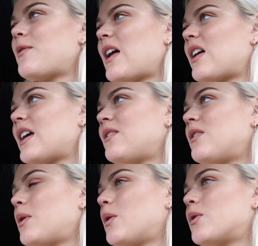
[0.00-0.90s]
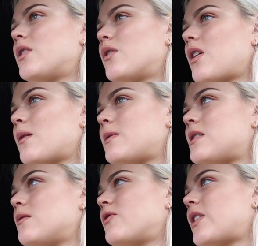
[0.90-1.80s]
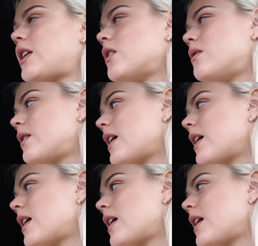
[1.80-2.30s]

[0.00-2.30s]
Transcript: fair, like, even if we ordered it online, we still wouldn't really know what